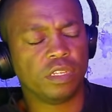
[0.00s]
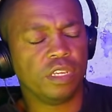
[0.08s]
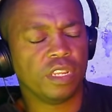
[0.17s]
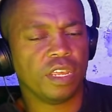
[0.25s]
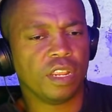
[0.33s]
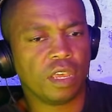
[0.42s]
Ik
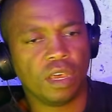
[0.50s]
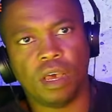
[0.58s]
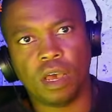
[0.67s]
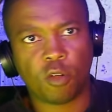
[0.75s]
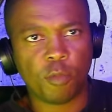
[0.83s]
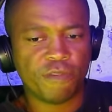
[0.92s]
was hier redelijk.
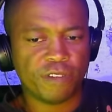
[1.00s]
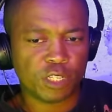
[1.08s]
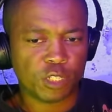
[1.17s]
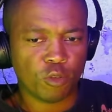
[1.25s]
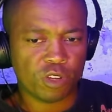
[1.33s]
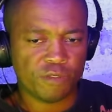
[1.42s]
Ah, kom je
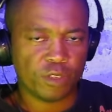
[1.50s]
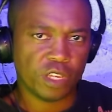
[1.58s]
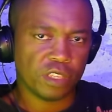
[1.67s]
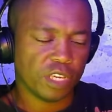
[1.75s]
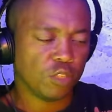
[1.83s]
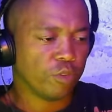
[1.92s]
vullen,
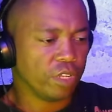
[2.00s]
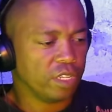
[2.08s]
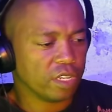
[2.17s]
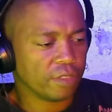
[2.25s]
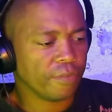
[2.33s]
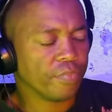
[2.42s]
Lori, in case you
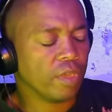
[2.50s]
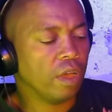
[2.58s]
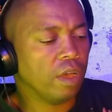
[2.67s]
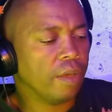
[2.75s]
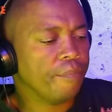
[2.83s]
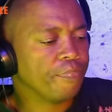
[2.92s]
can hear it.
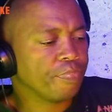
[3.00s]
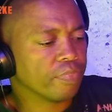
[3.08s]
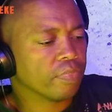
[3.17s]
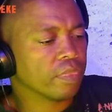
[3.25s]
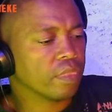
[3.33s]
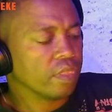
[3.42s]

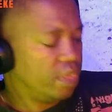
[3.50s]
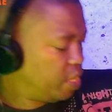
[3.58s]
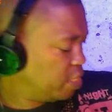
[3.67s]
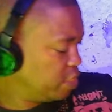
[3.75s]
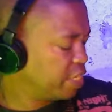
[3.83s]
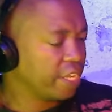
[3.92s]

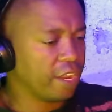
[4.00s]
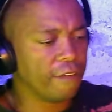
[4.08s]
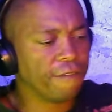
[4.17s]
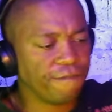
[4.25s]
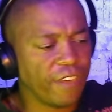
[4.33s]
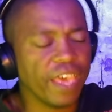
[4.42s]
Ik was hier
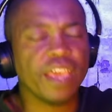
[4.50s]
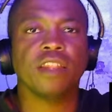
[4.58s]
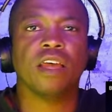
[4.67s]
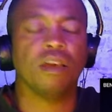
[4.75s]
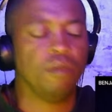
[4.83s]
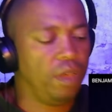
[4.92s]
redelijk
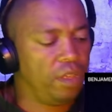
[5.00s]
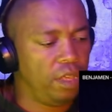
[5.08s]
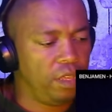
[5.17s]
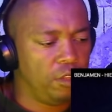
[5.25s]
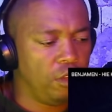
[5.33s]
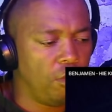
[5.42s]
fan.
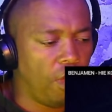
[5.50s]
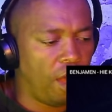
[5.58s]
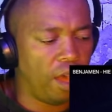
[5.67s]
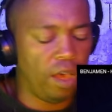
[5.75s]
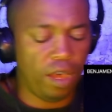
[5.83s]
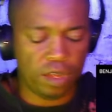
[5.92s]

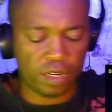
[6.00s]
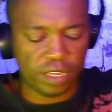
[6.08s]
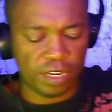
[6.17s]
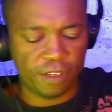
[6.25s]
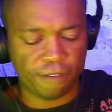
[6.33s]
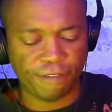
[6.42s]

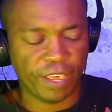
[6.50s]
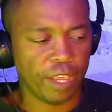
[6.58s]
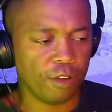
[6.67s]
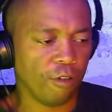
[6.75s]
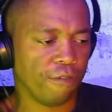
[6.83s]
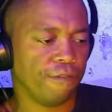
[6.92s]
Really a
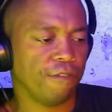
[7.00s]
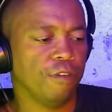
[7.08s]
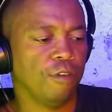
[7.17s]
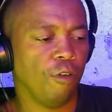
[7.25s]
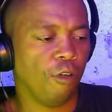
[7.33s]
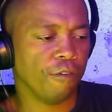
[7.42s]
fan of
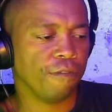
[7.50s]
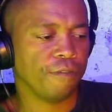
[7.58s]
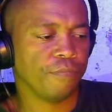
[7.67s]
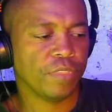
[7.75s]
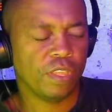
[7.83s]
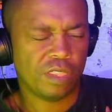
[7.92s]

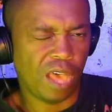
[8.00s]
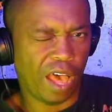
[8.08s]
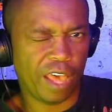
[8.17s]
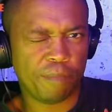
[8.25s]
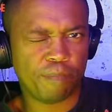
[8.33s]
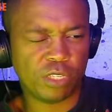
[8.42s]

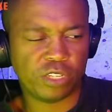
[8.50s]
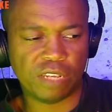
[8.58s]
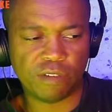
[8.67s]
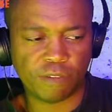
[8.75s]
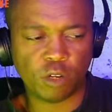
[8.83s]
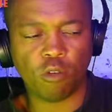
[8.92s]
the high
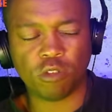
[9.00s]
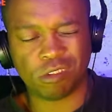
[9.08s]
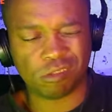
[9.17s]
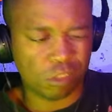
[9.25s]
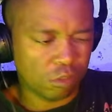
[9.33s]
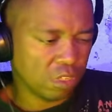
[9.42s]
pitch level van
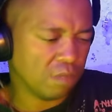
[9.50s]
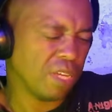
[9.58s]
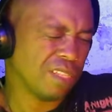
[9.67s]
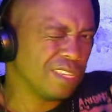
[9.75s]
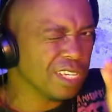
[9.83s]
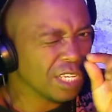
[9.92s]

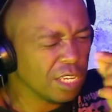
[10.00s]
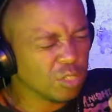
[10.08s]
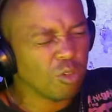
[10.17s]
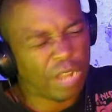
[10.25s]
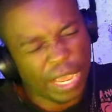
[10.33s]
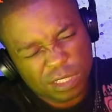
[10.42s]
Autotune. But he
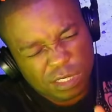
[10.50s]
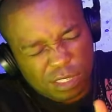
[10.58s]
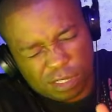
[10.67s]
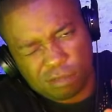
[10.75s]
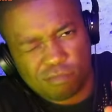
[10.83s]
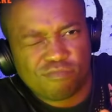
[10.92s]
is
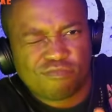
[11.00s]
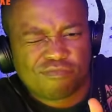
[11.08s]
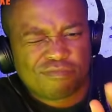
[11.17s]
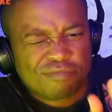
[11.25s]
alright.